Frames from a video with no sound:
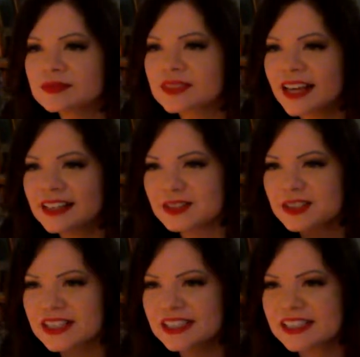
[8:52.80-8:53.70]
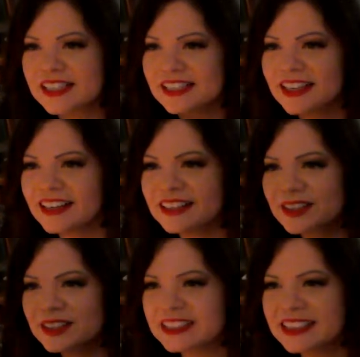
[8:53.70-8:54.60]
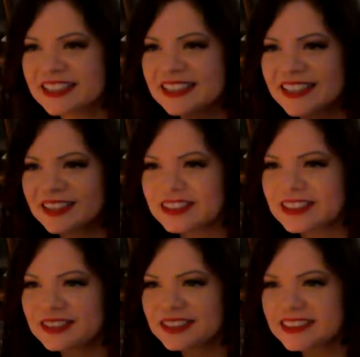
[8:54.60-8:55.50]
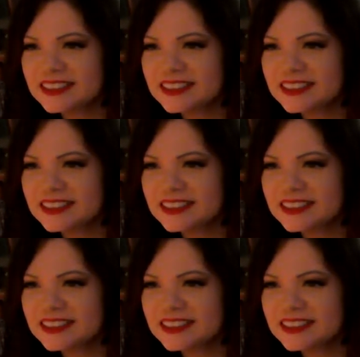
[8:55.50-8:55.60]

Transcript: Hello, Jason. Hello, Elise. How are we doing?